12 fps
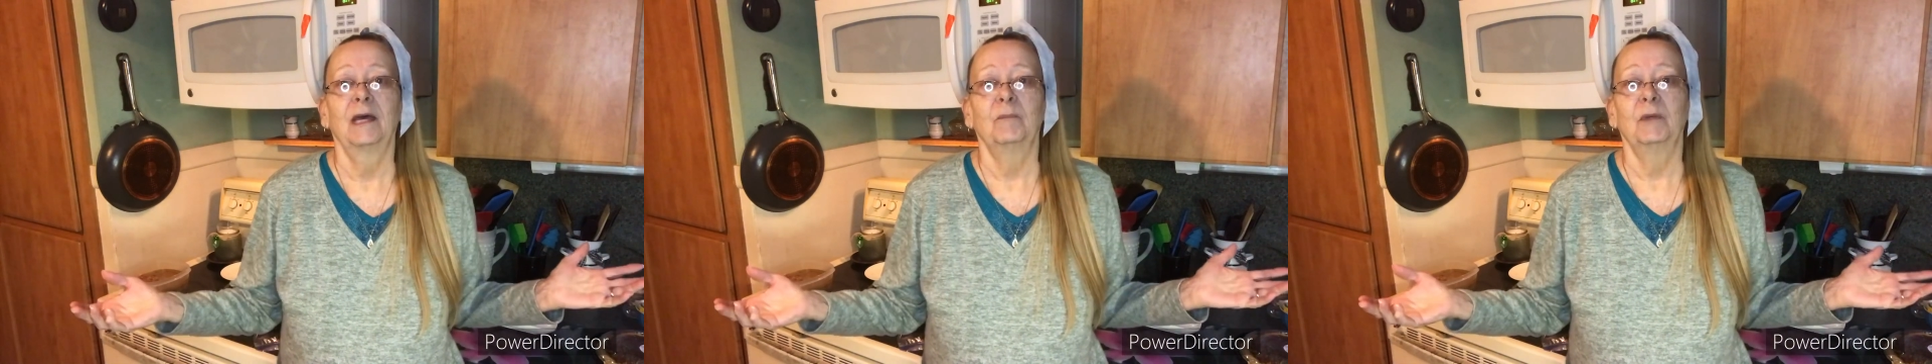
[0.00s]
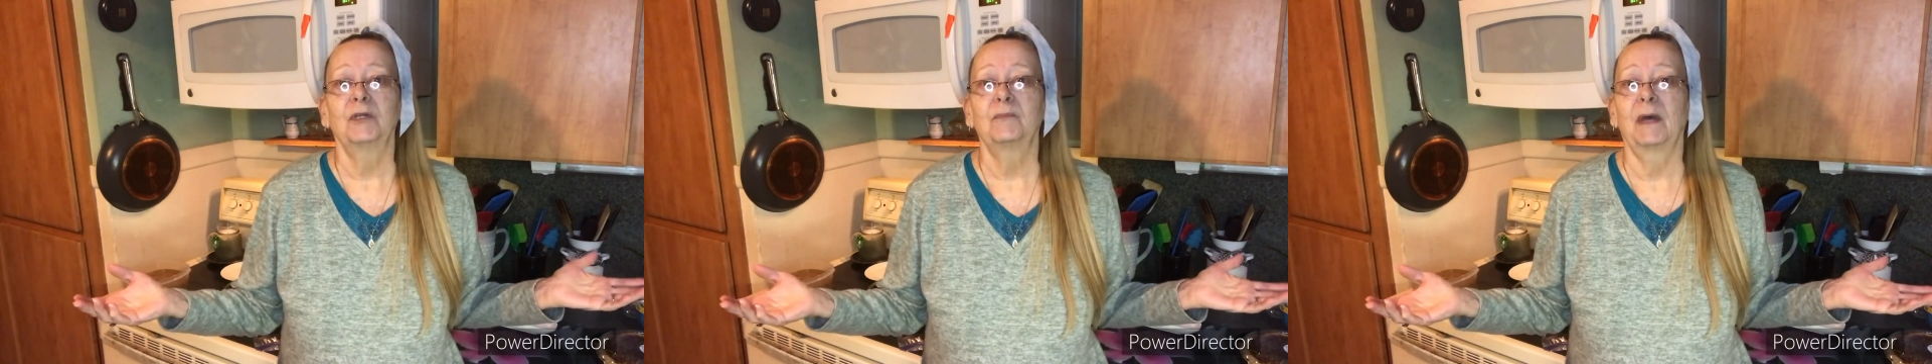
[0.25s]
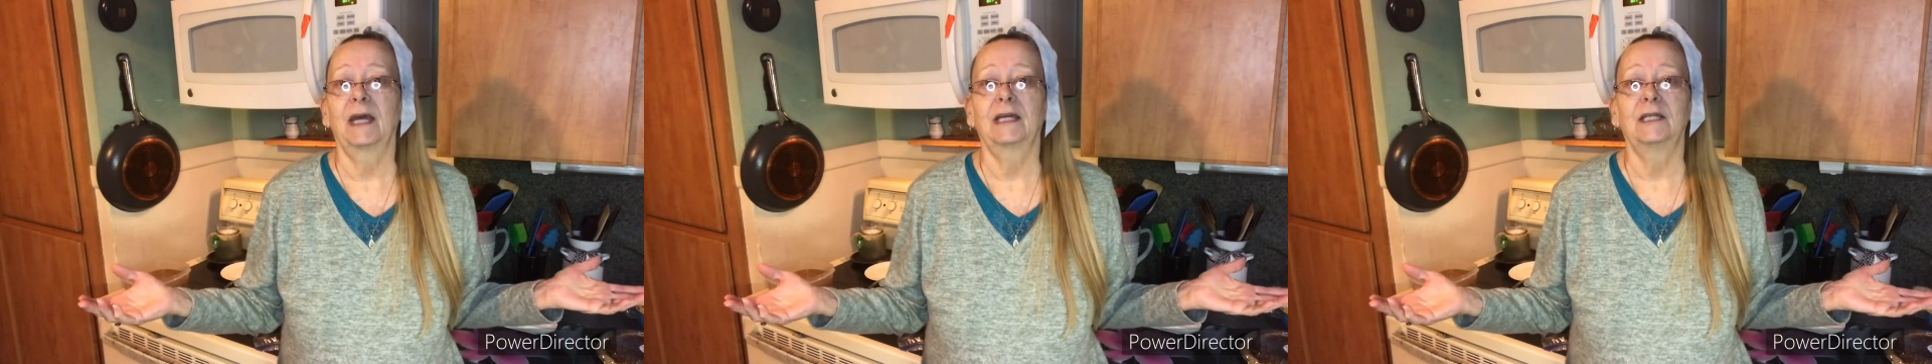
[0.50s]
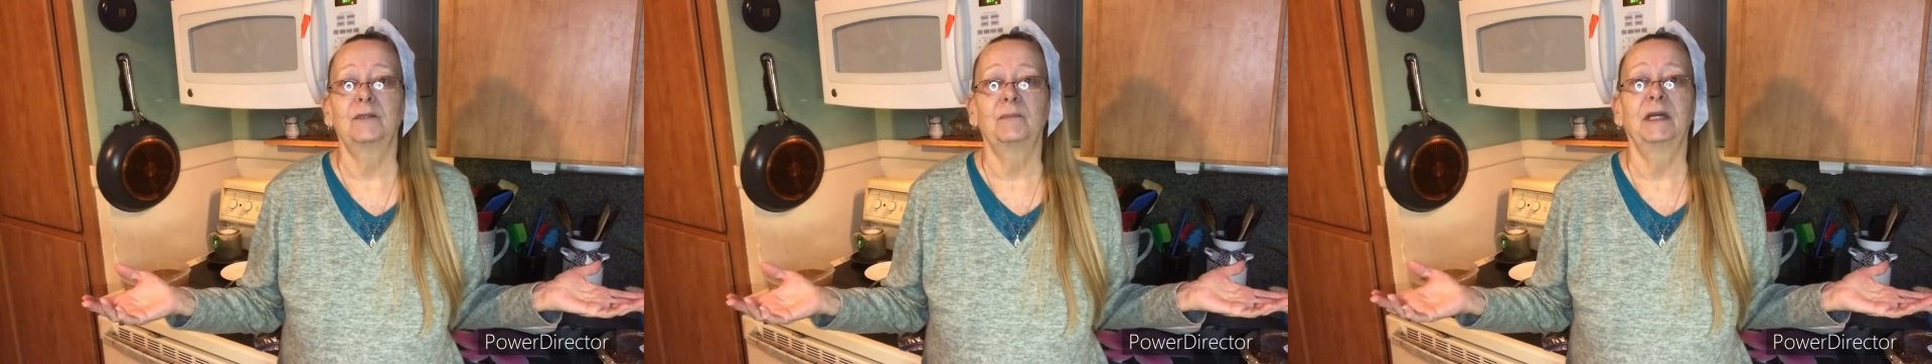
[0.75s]
Miss
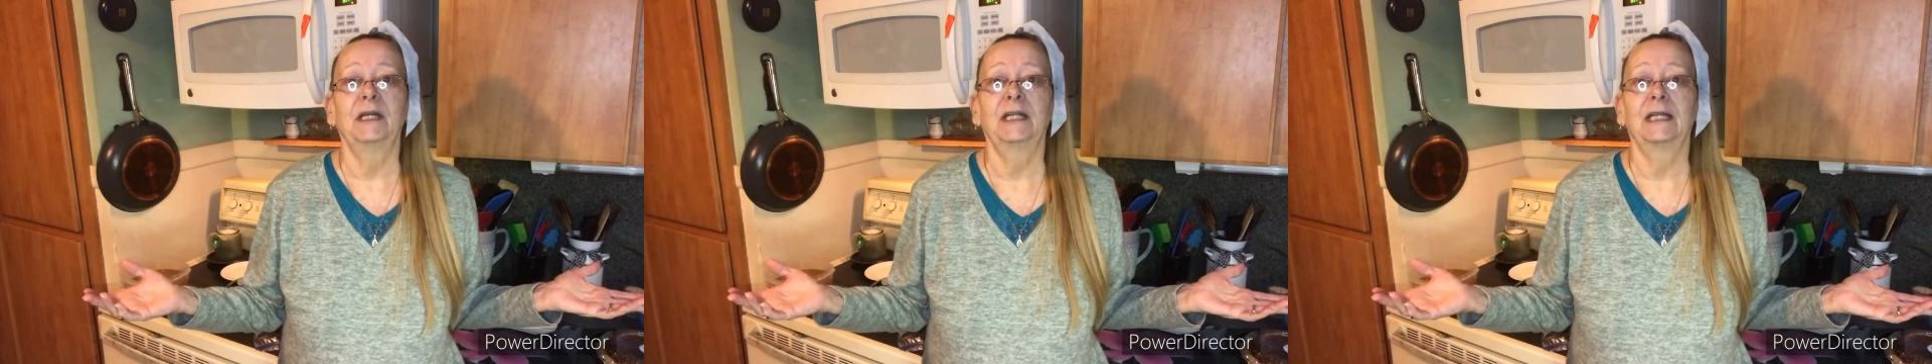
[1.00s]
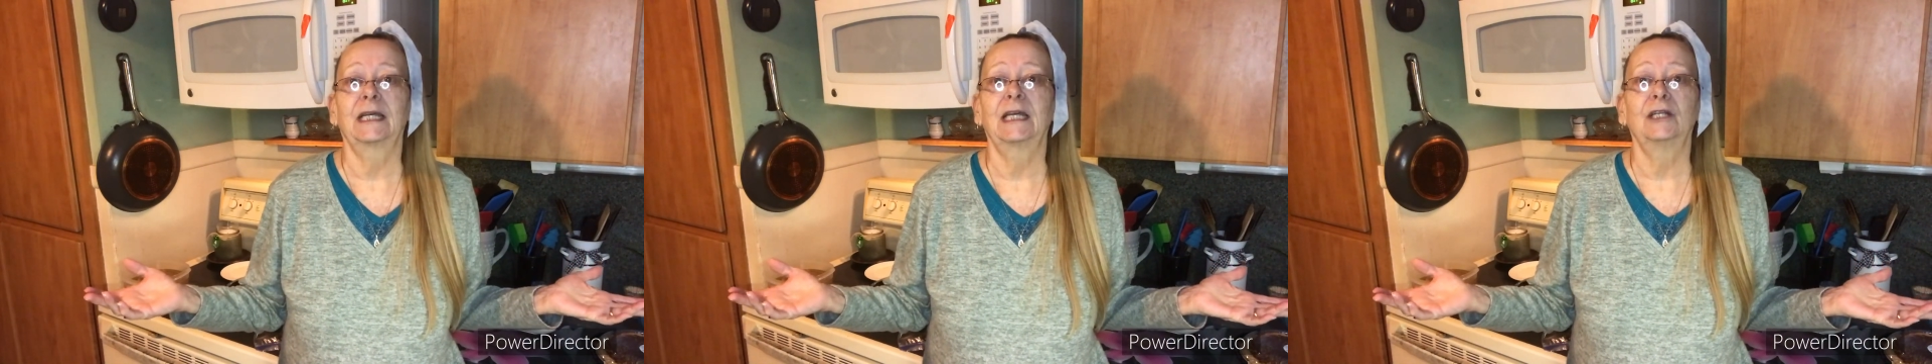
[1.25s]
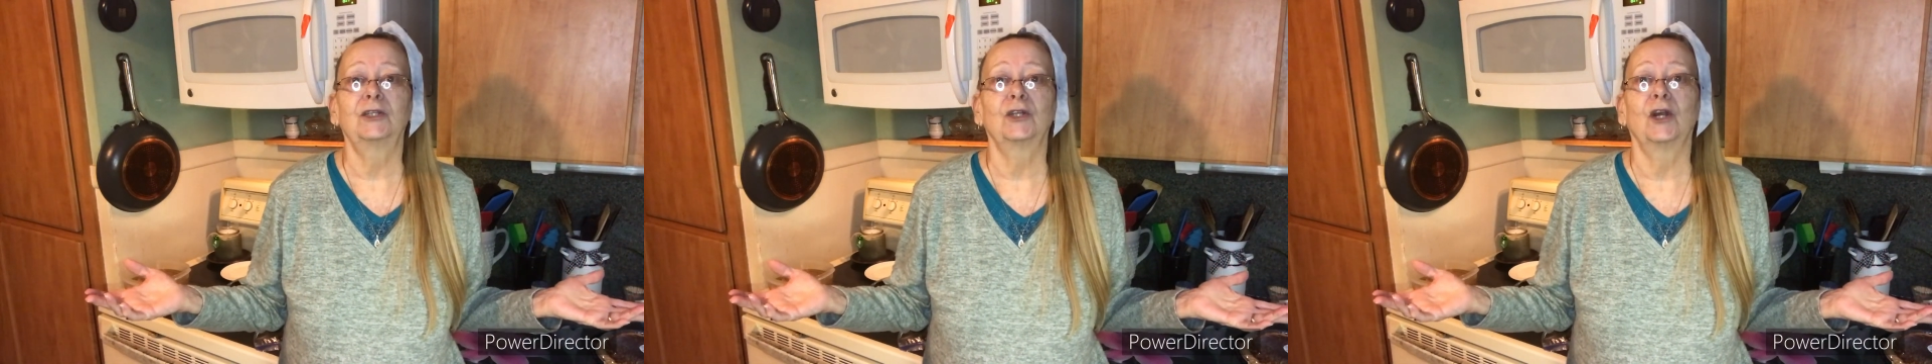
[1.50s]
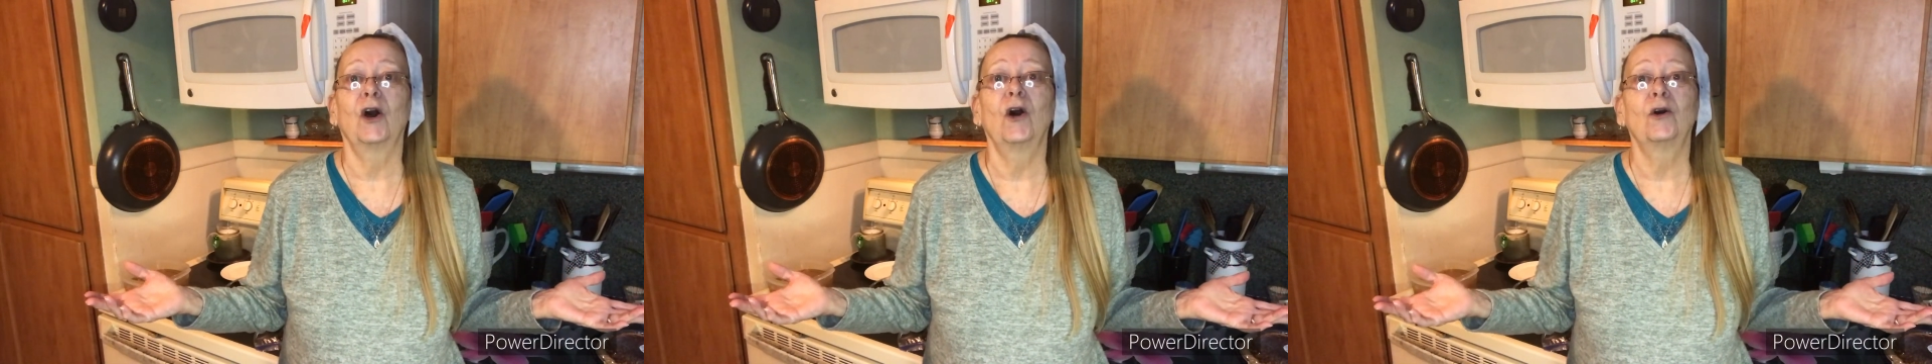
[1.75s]
Peggy's been in the kitchen
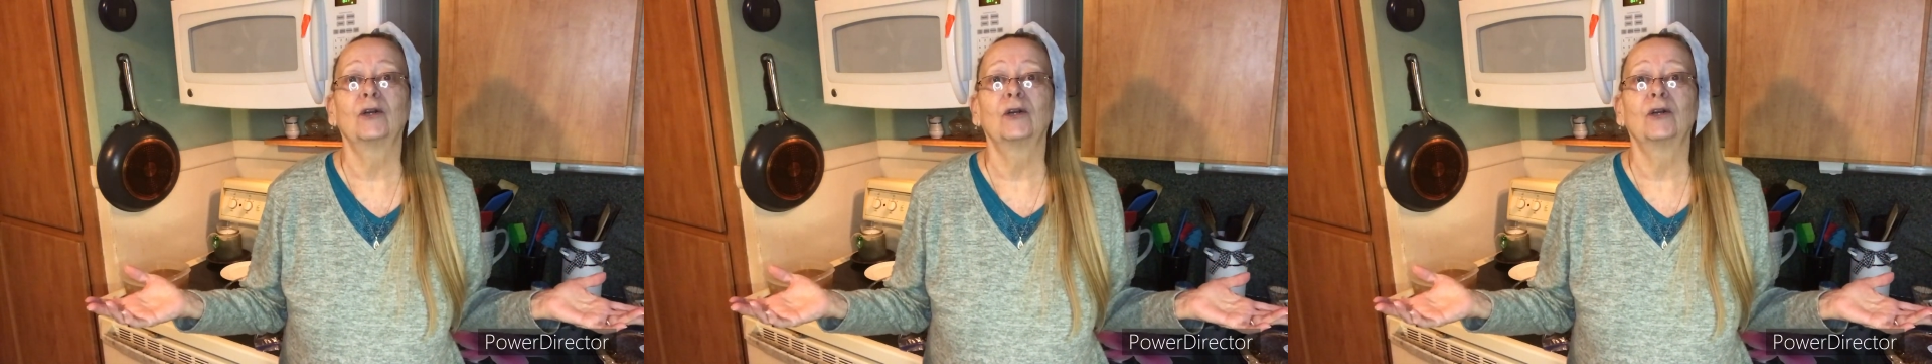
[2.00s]
all